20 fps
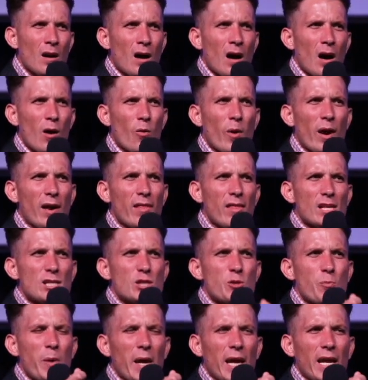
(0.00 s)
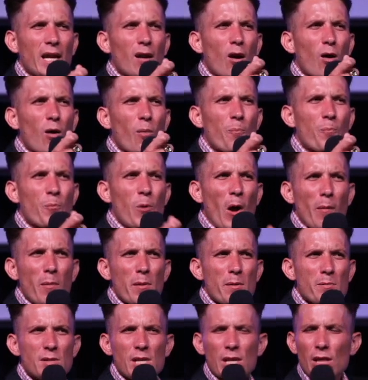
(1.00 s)
And where there's been
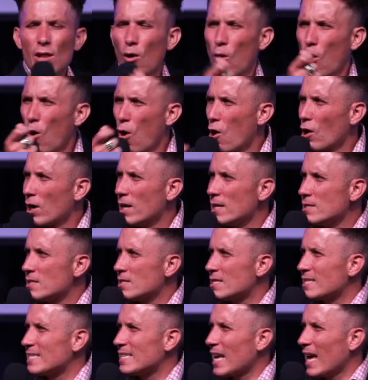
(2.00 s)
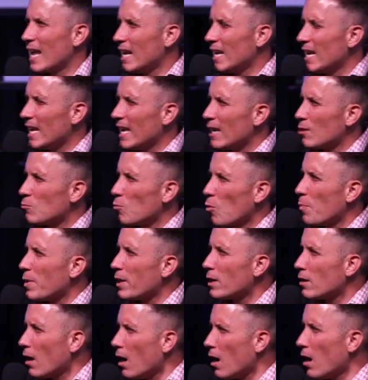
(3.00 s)
problems in the organs, suddenly it will be
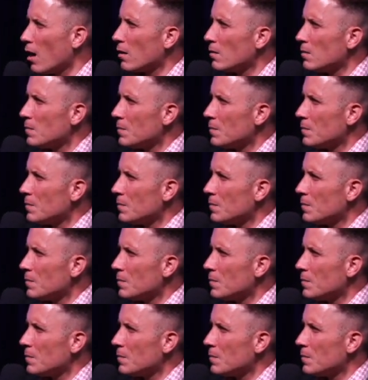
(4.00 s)
gone.